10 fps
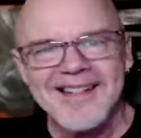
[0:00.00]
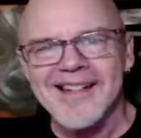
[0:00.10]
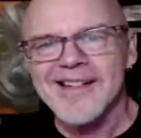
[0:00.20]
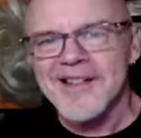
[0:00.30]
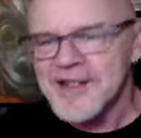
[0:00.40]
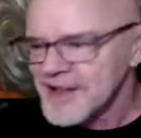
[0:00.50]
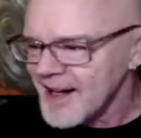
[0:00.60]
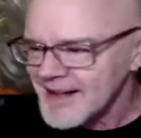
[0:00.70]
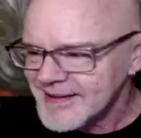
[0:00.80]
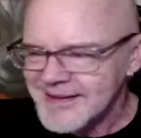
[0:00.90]
because
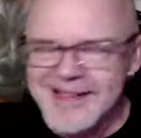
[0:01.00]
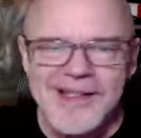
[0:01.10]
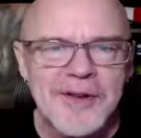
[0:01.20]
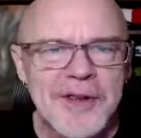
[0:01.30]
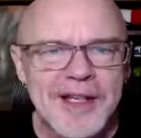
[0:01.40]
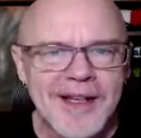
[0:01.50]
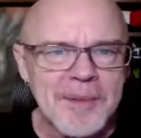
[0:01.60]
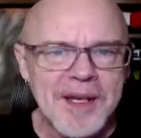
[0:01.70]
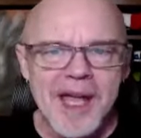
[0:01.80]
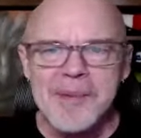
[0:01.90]
I still think I'm
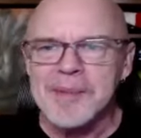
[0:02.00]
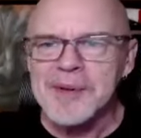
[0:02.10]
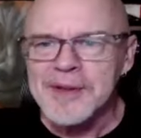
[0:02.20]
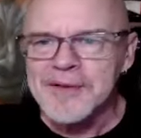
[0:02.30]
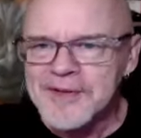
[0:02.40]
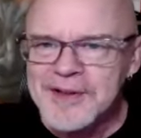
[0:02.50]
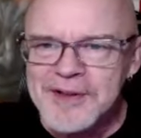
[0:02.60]
capable of